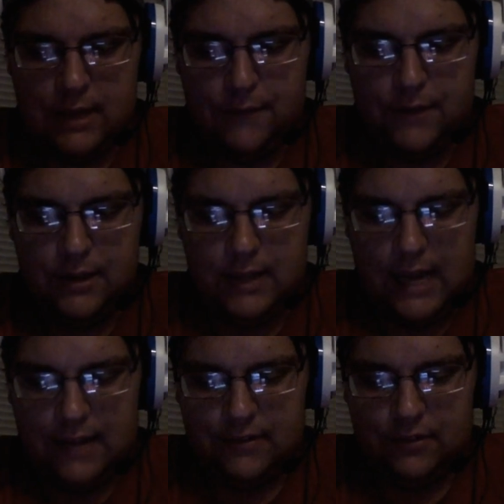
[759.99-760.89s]
if he
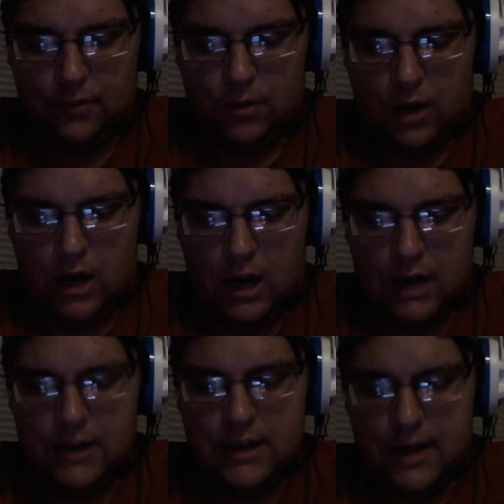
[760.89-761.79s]
lasts
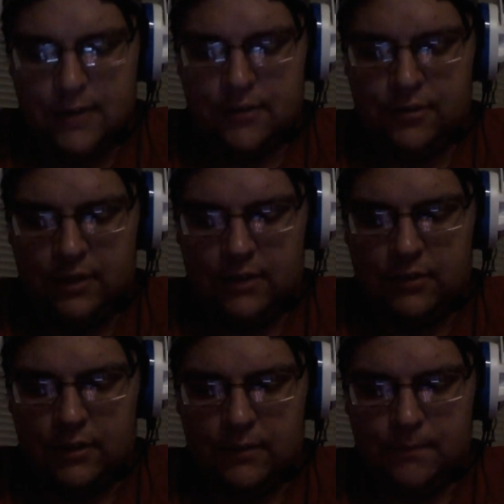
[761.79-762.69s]
another
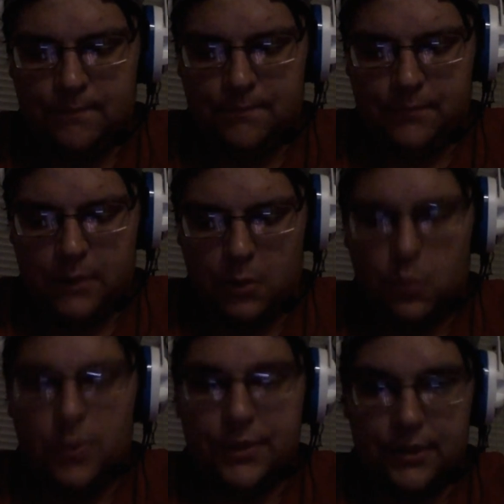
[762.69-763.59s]
season
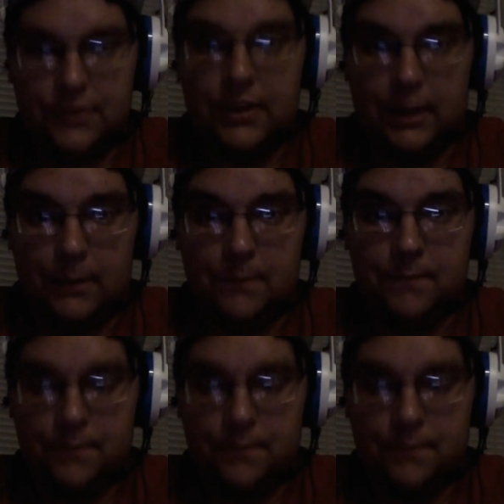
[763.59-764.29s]
with the team.